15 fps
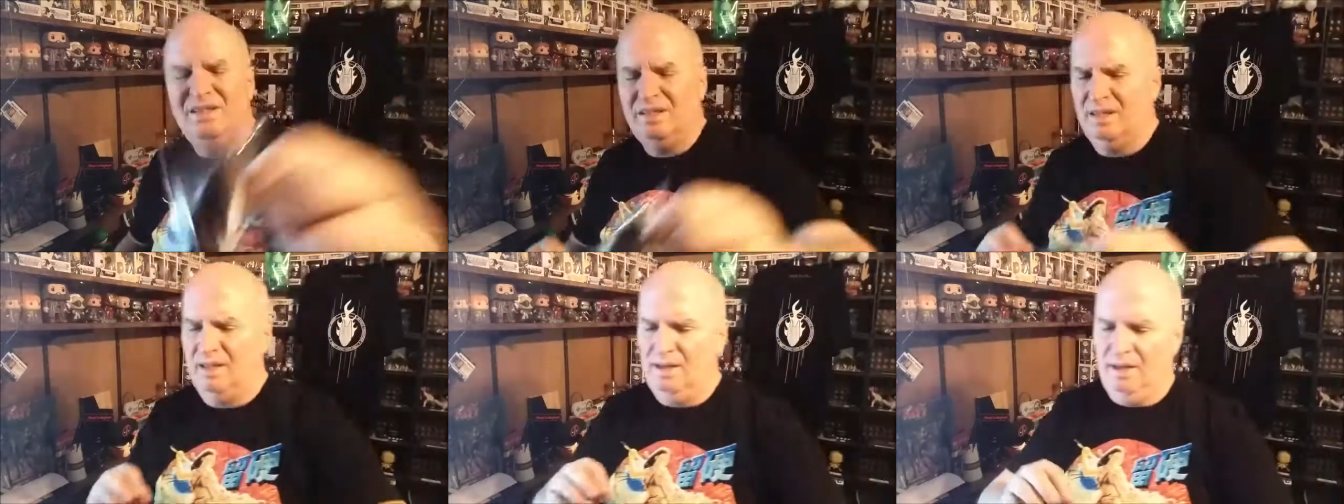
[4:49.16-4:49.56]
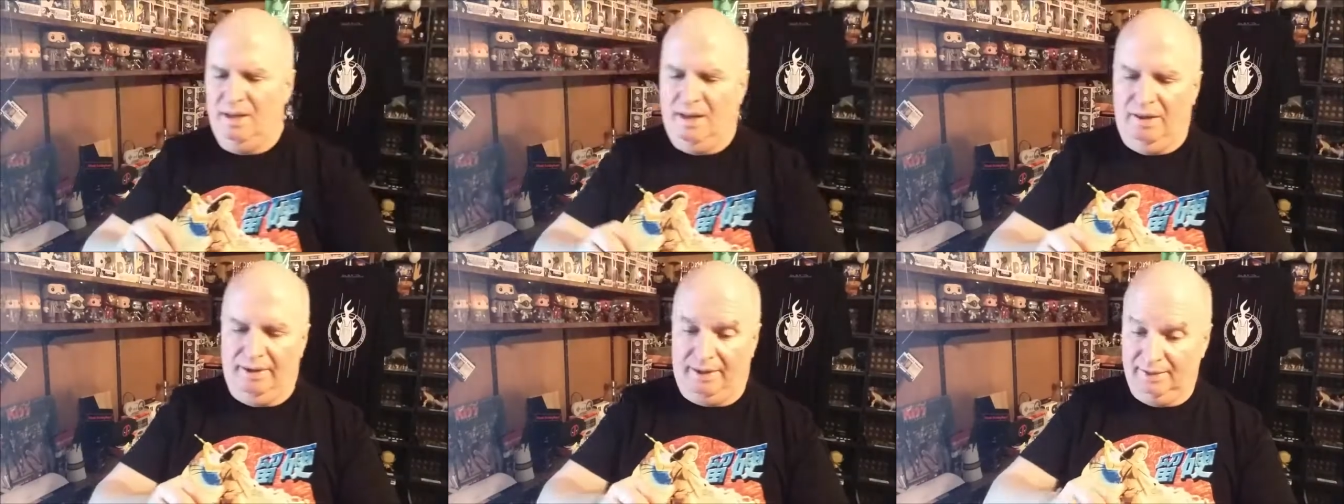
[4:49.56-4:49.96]
S T.
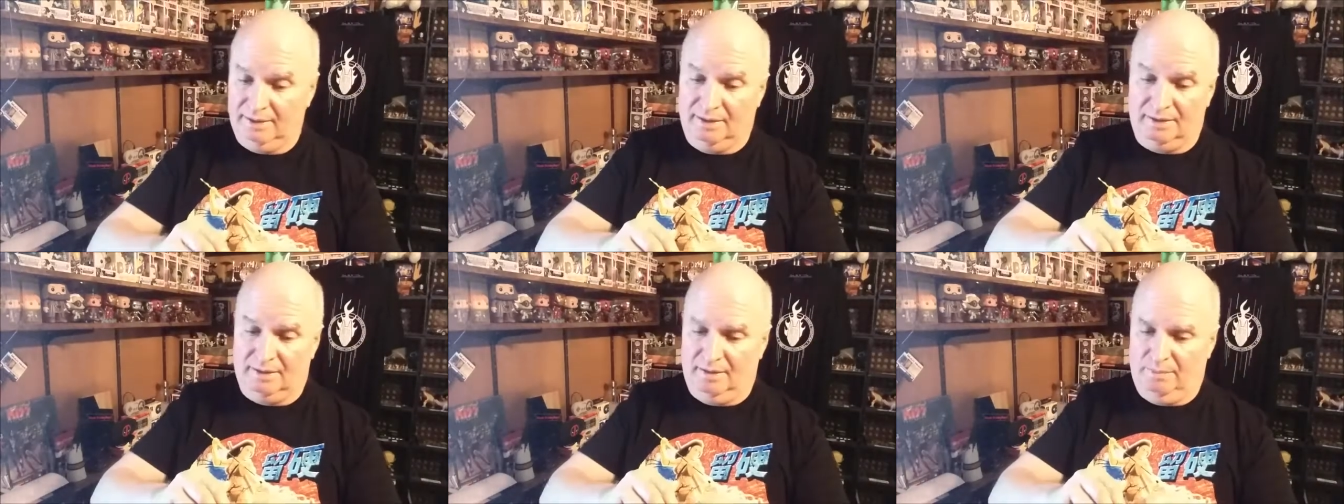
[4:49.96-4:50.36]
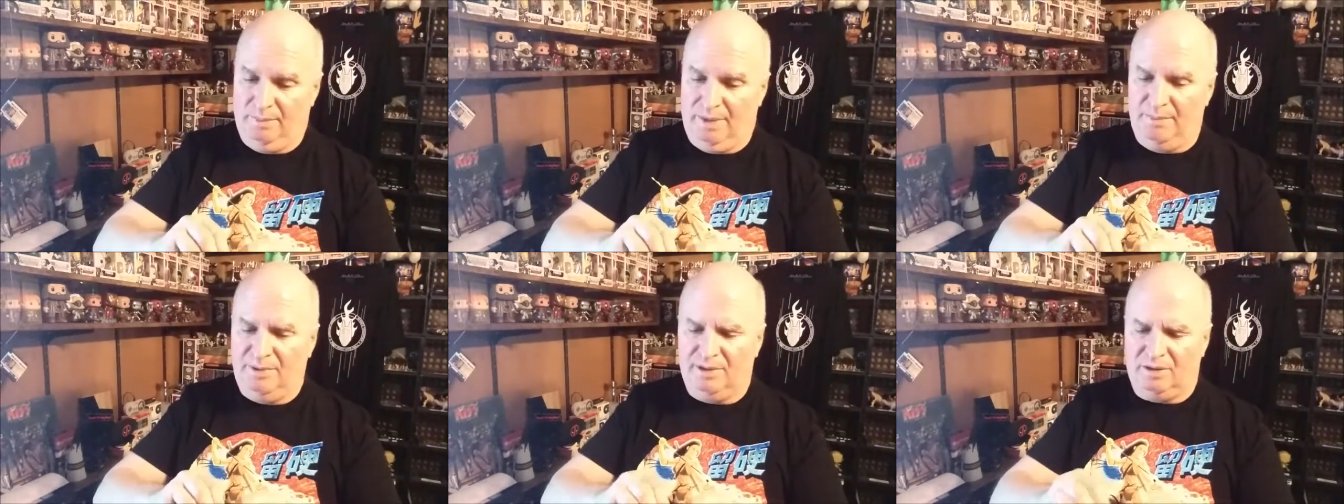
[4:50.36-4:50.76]
I guess it's a,
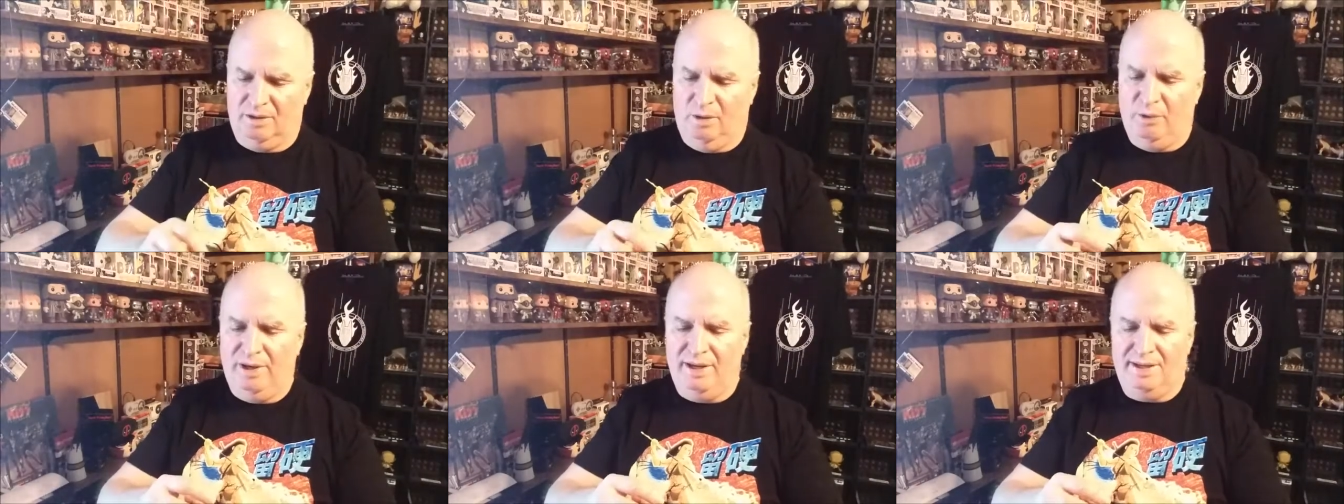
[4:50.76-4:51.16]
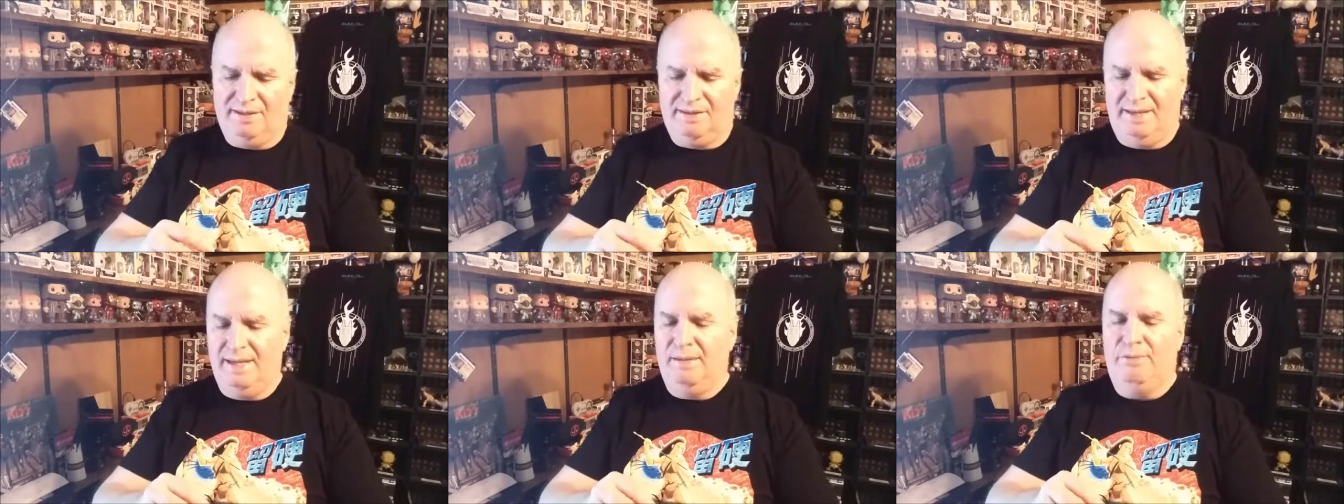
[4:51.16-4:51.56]
maybe it's an O D S
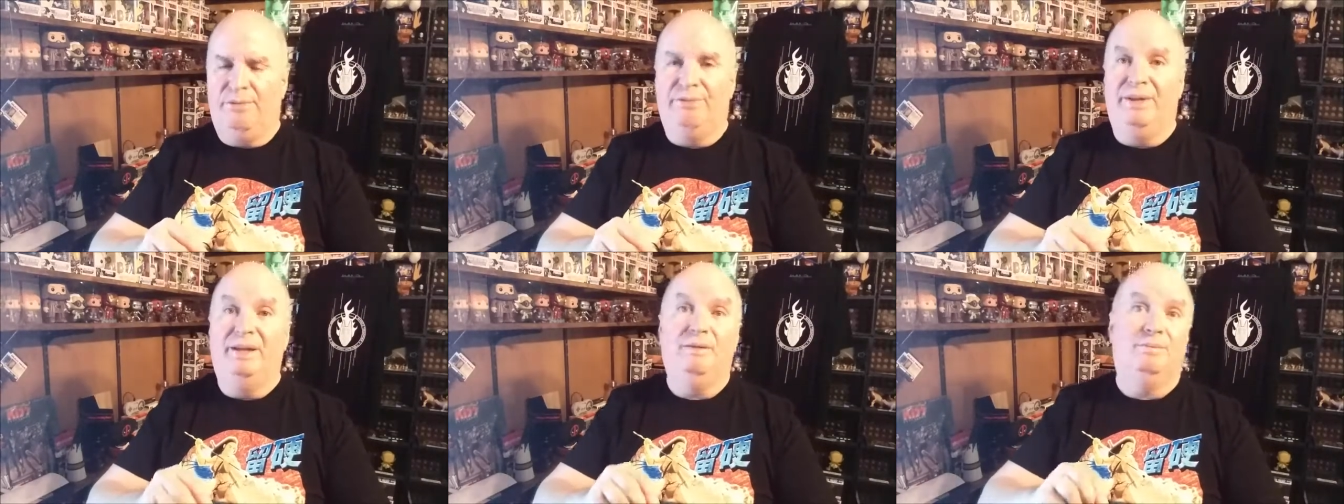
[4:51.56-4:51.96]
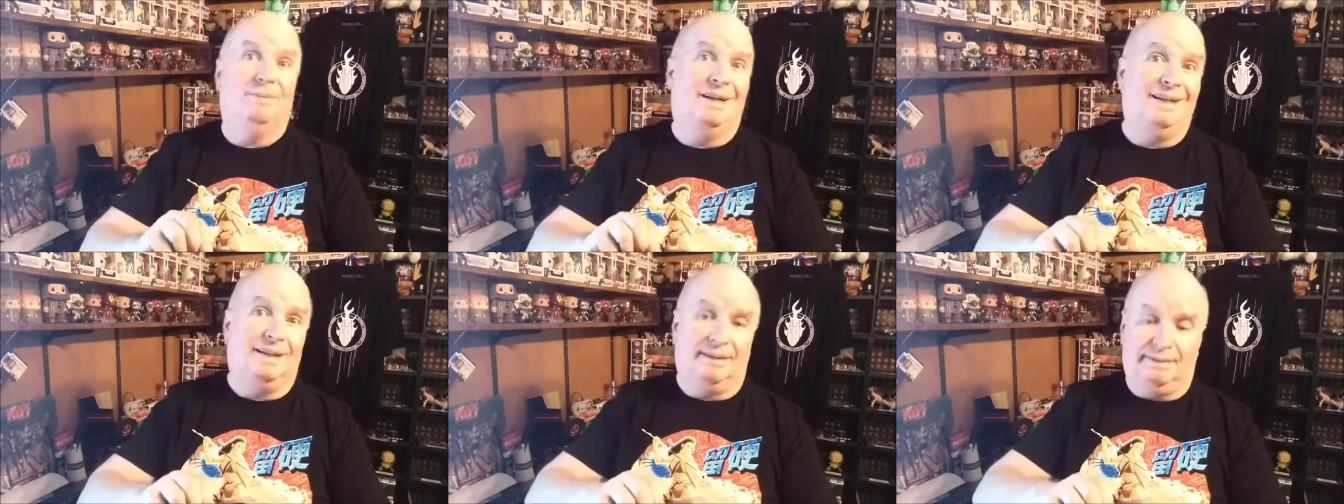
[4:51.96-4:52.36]
T themed
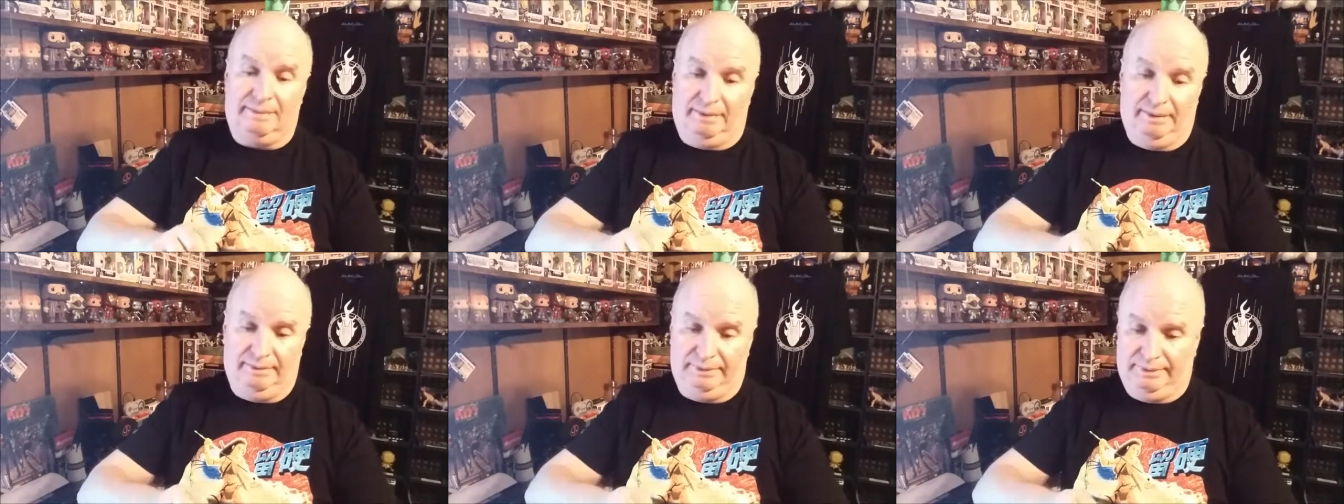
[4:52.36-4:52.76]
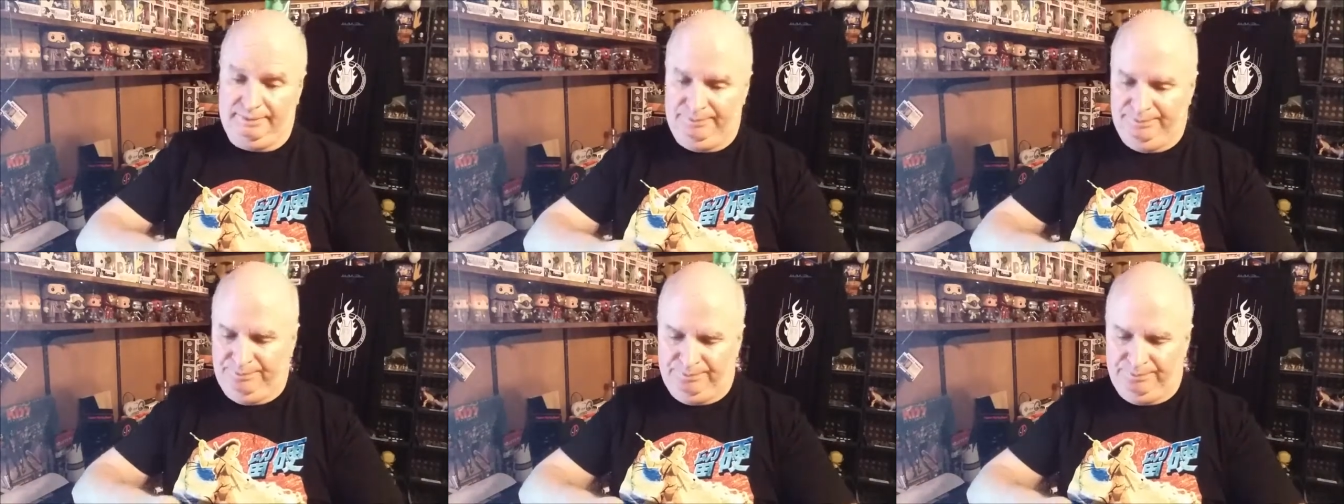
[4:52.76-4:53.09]
box. I don't know.